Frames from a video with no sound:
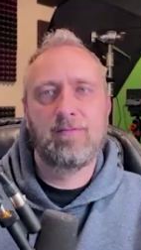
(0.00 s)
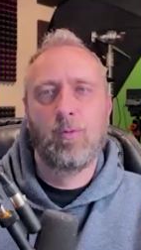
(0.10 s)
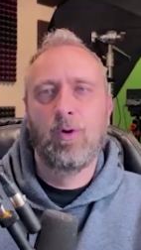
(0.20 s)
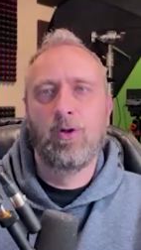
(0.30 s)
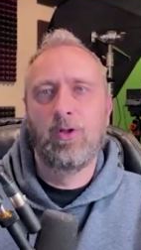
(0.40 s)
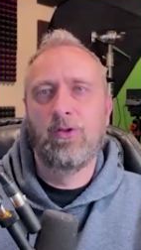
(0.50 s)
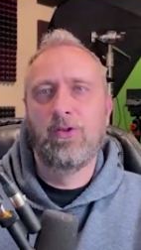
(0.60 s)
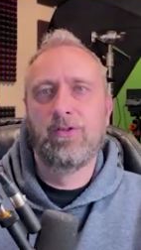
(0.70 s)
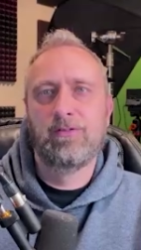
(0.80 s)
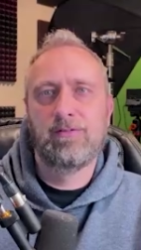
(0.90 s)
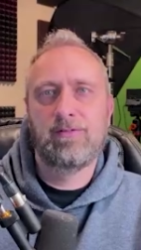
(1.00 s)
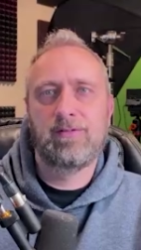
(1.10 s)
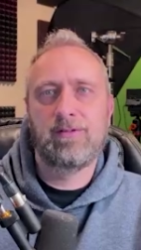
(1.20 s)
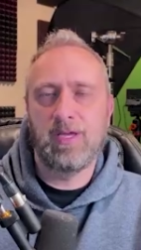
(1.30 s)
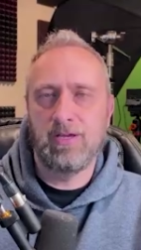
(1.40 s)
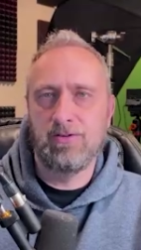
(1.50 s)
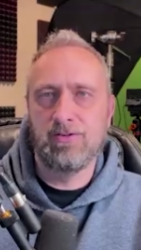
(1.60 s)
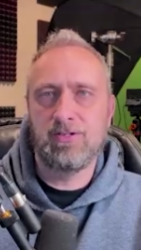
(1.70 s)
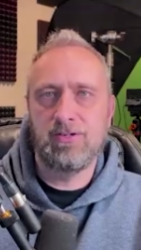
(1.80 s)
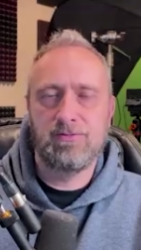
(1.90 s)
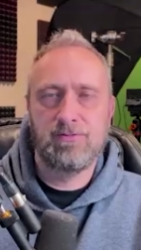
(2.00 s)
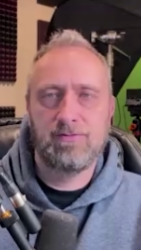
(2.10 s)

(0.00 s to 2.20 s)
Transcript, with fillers: world the way you used to.